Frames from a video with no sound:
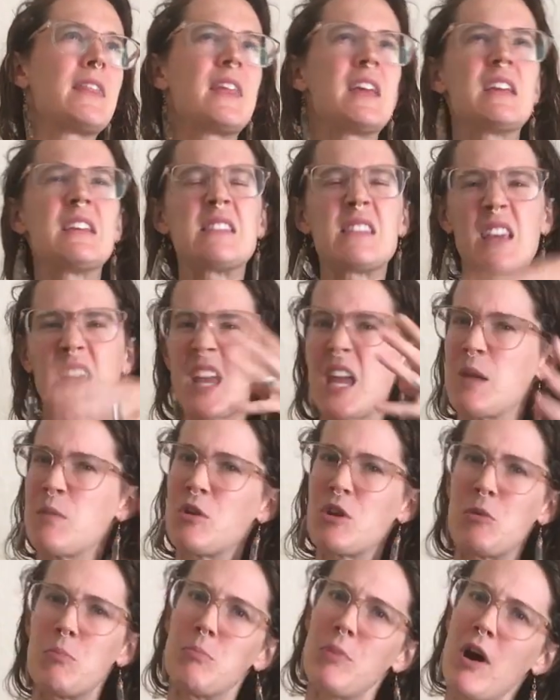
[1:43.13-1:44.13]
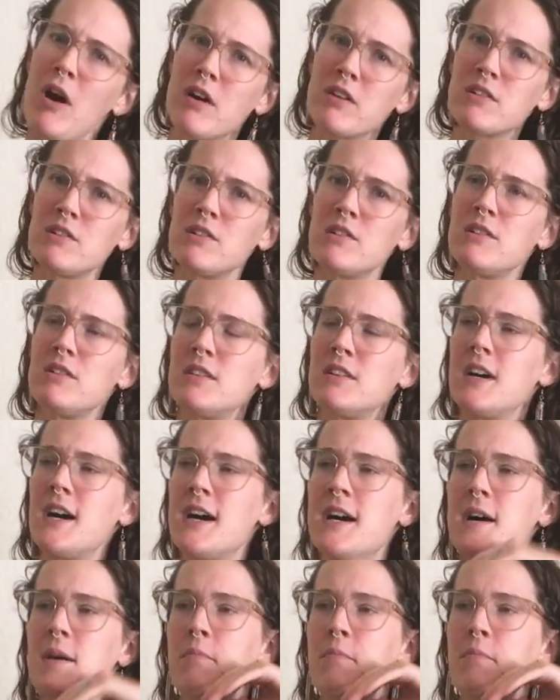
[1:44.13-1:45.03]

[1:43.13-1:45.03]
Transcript: things that came in a bottle.